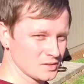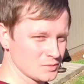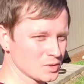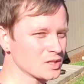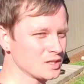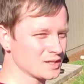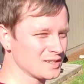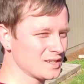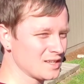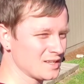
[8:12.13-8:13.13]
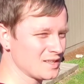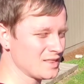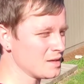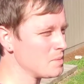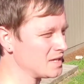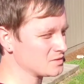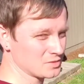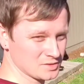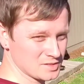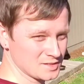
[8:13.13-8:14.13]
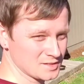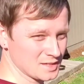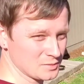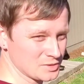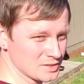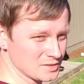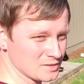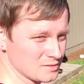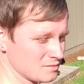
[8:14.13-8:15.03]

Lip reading: we're cooking the best grilled cheese sandwiches.